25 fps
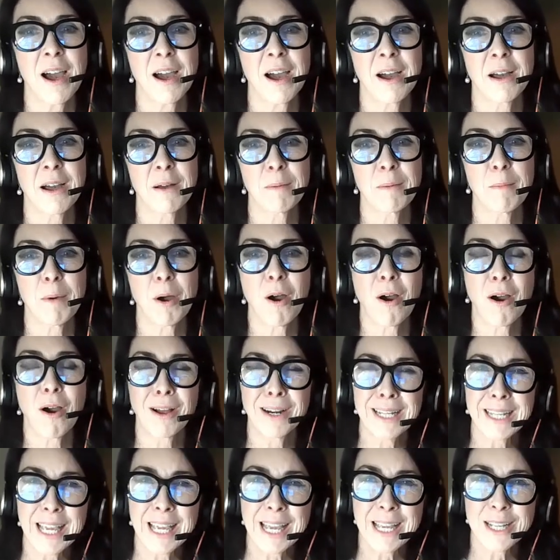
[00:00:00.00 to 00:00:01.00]
Um,
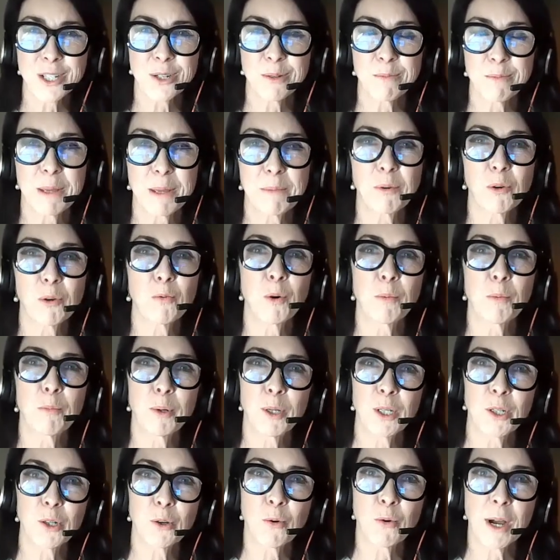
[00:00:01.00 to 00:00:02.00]
on occasion, people will
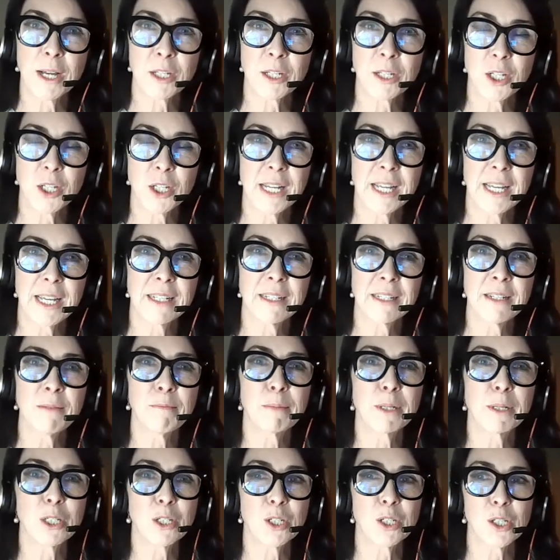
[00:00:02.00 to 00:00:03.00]
put a question in,
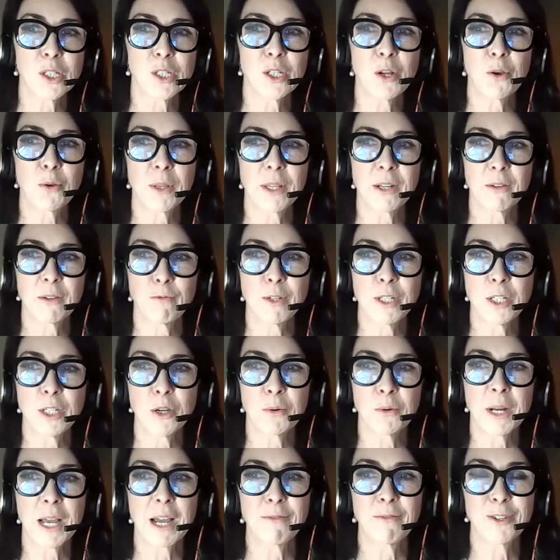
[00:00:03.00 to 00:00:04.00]
but just know that if we
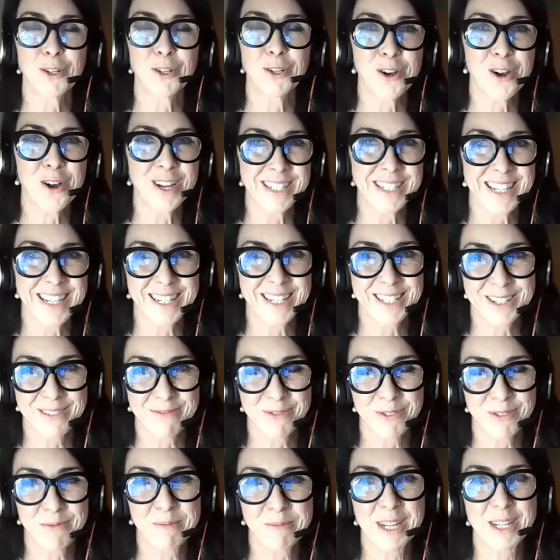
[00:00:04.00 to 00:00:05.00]
don't have your contact
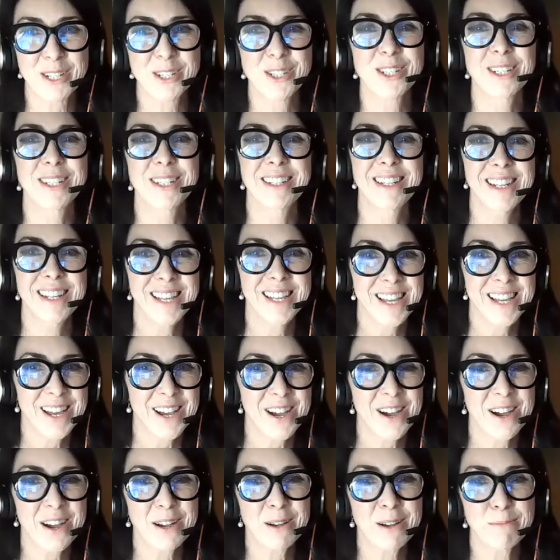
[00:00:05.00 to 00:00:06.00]
information,
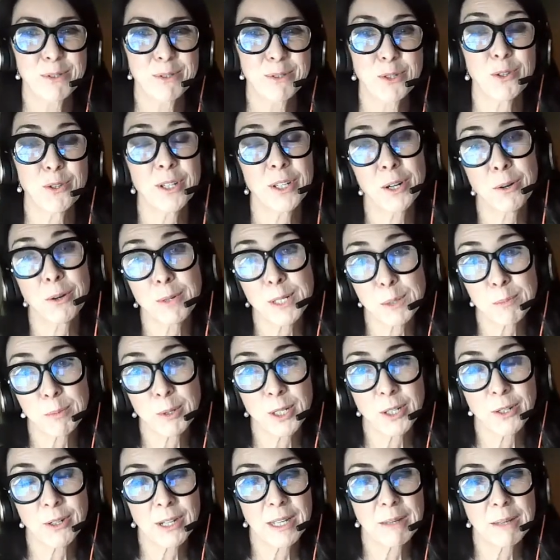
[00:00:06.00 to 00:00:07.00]
um, so you can always
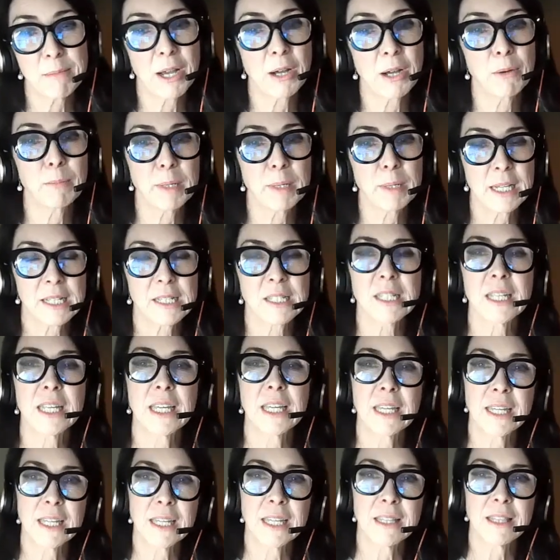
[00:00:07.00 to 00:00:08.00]
put your email because
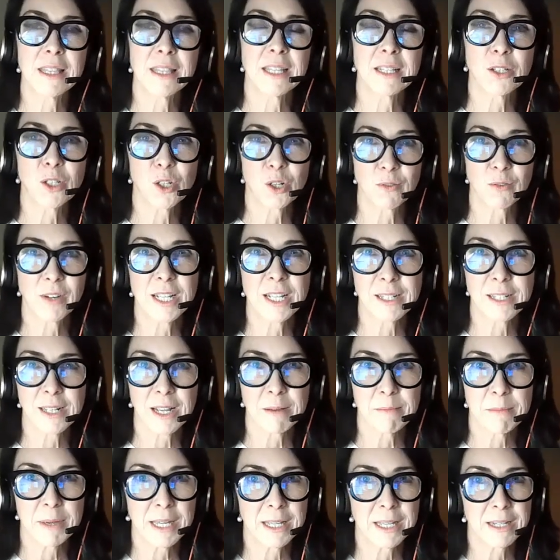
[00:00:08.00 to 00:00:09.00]
the, the surveys
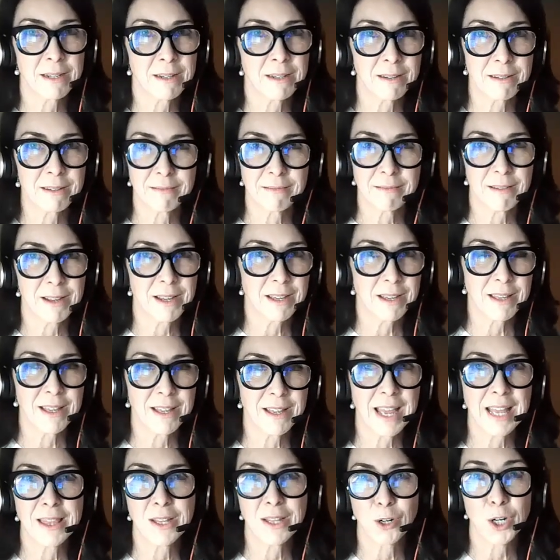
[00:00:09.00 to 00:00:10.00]
come in
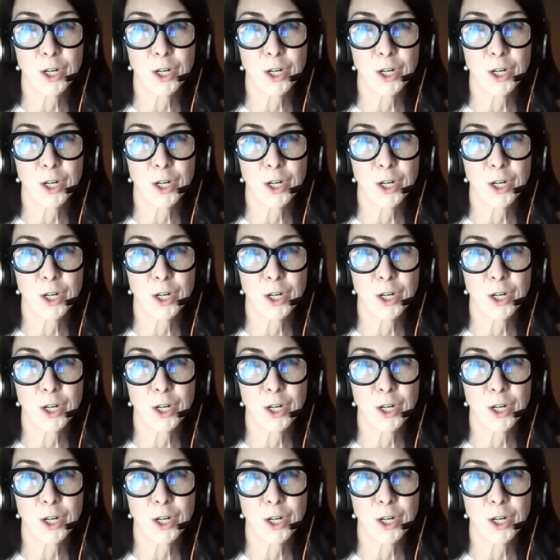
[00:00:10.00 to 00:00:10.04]
and